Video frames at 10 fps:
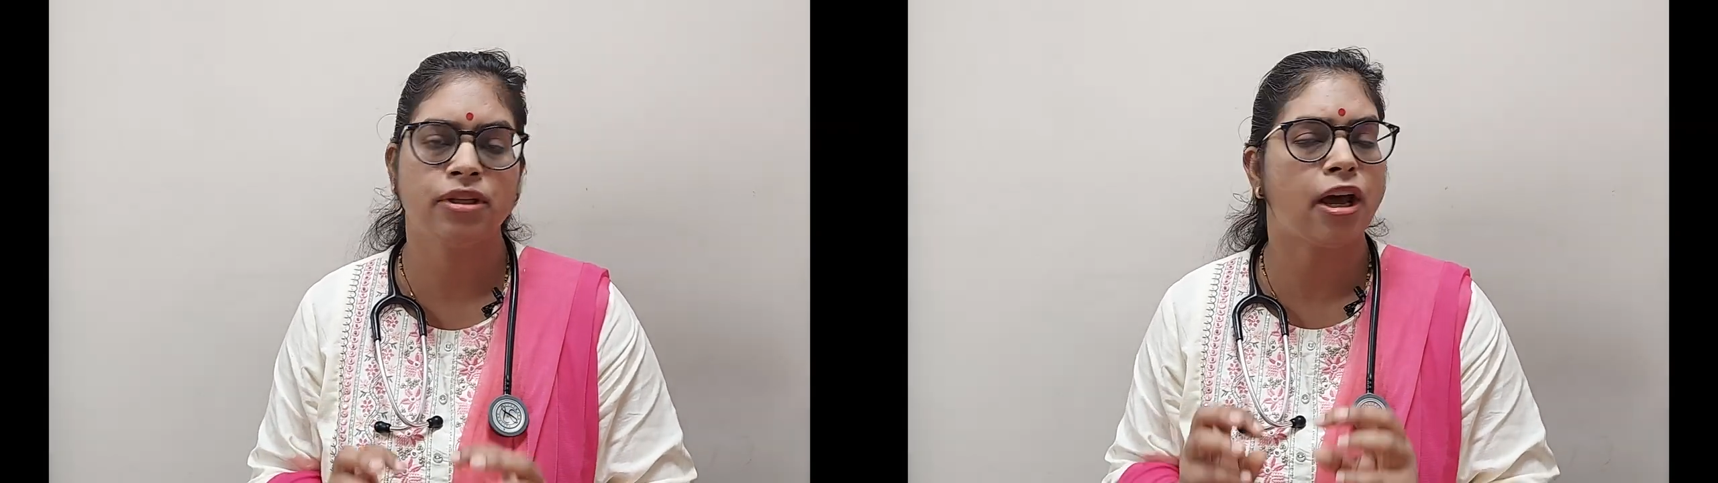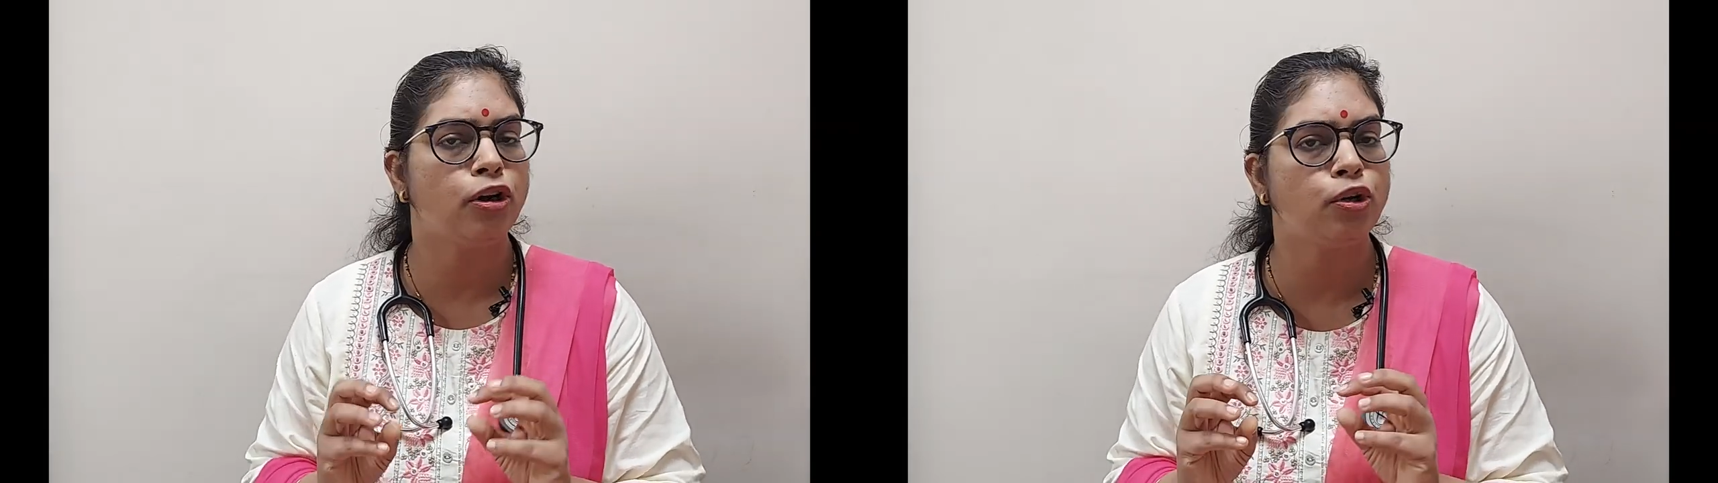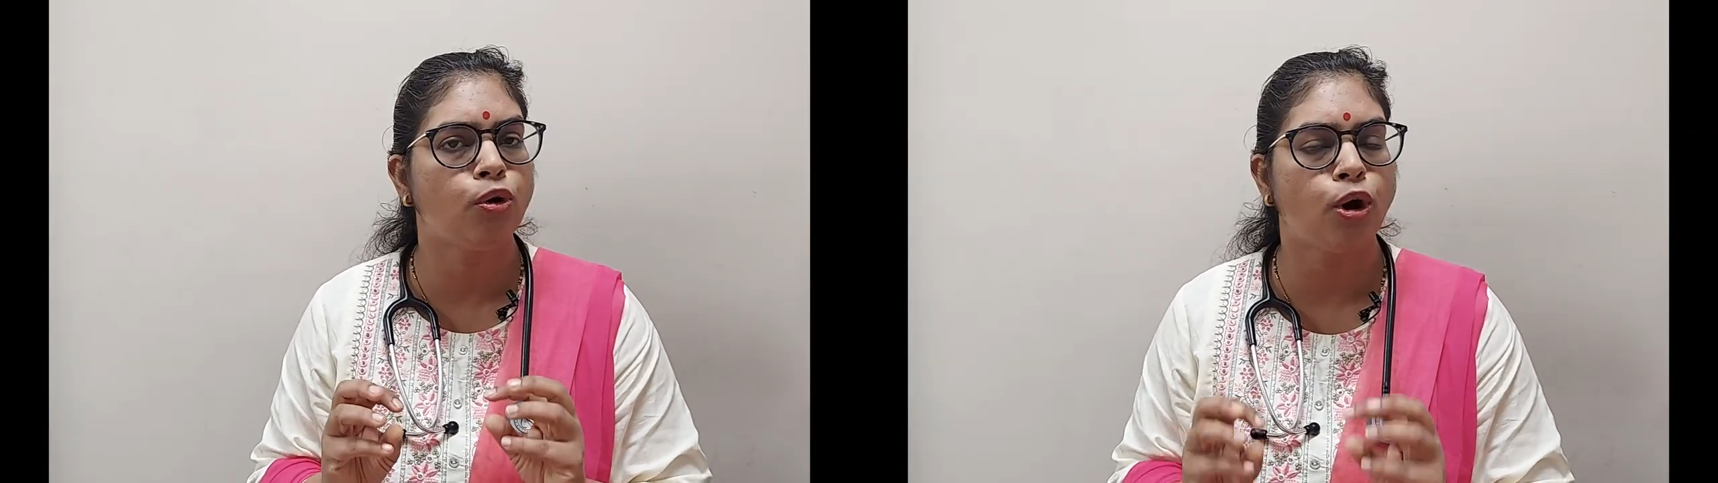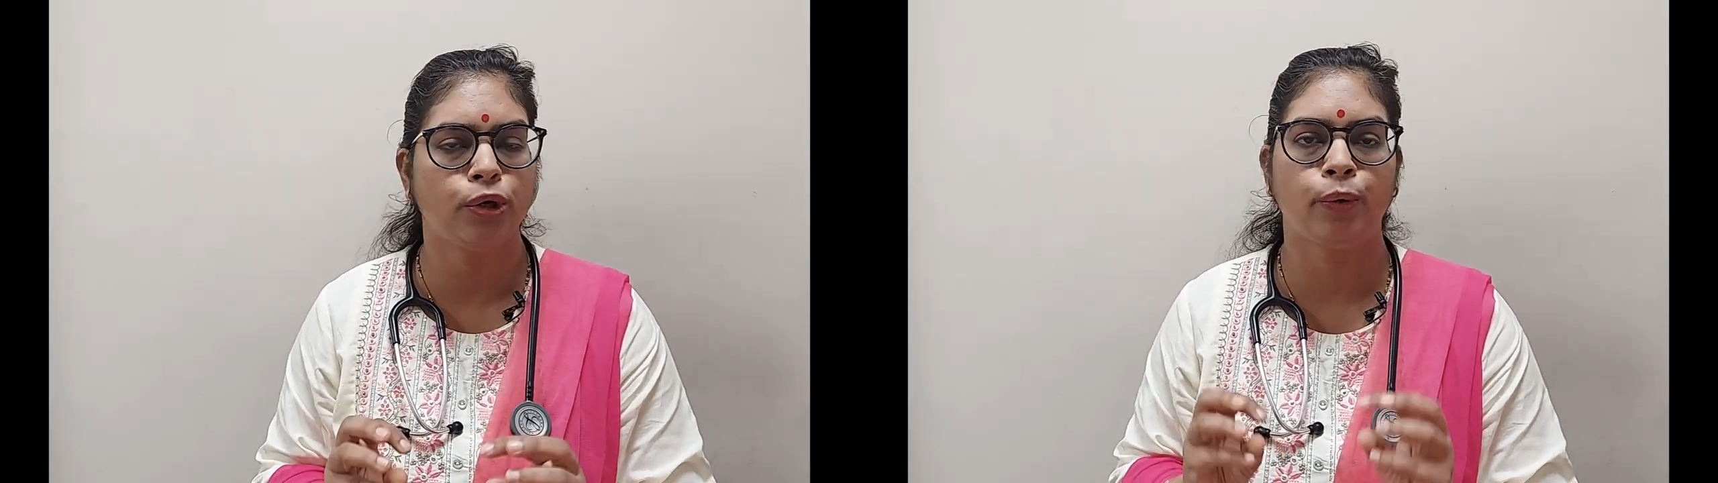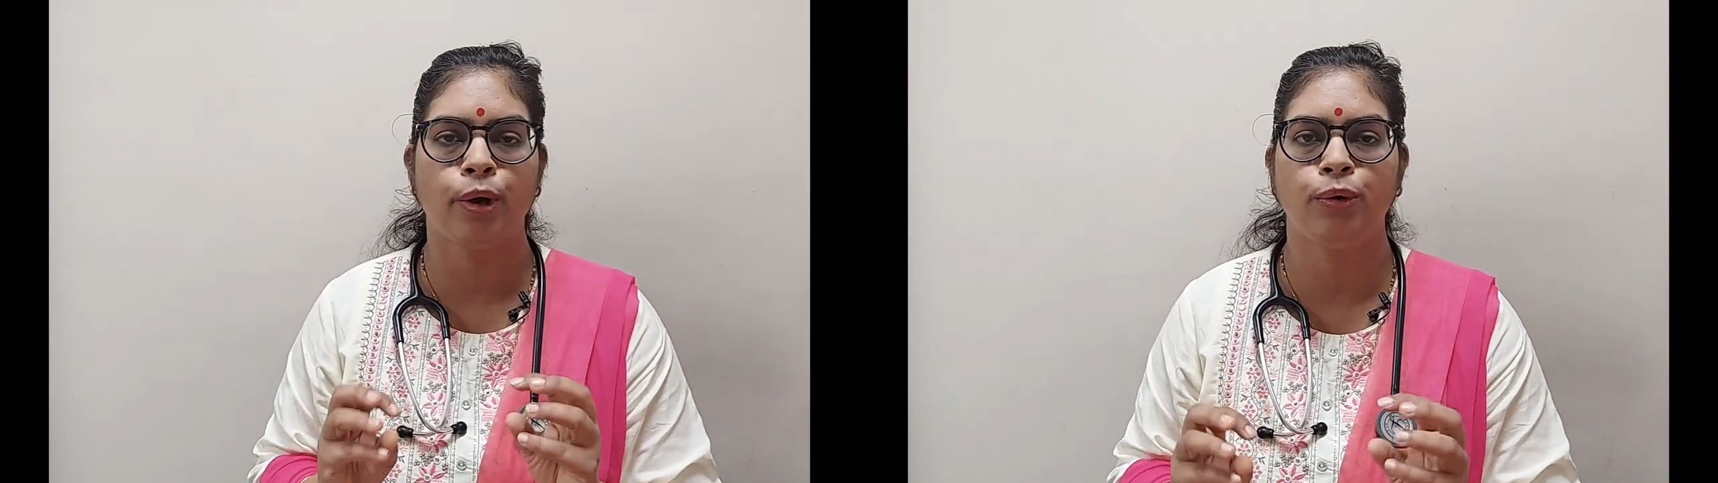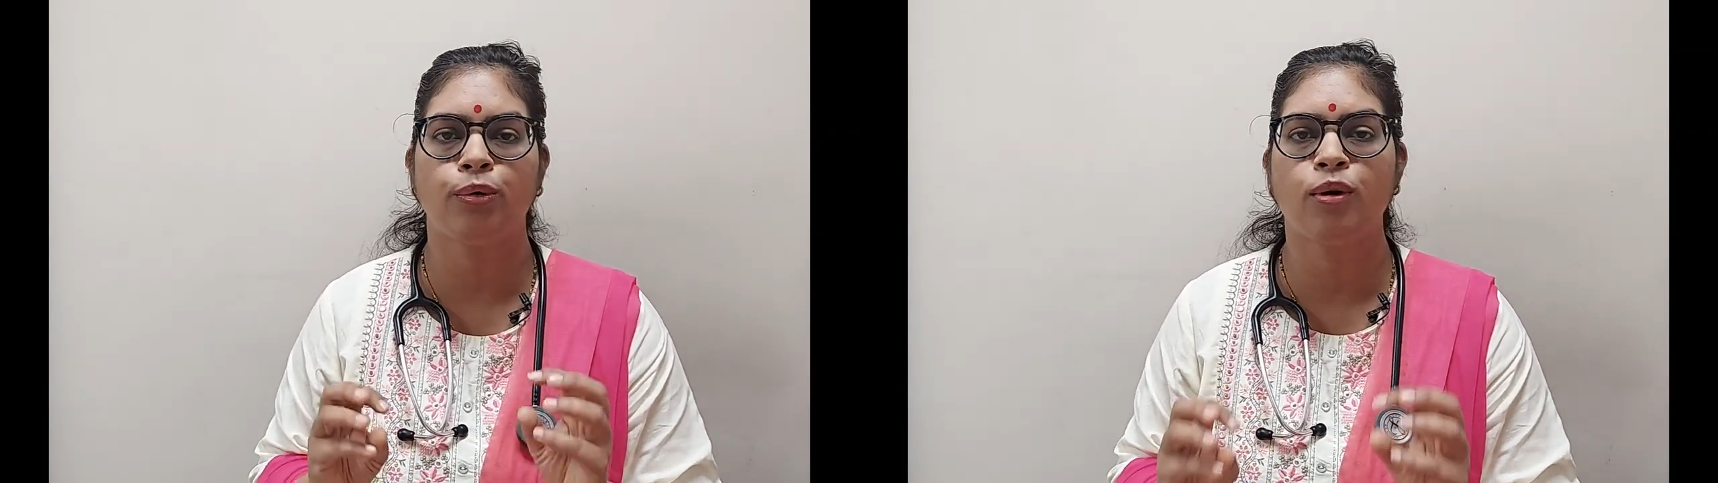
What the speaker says: They are not going to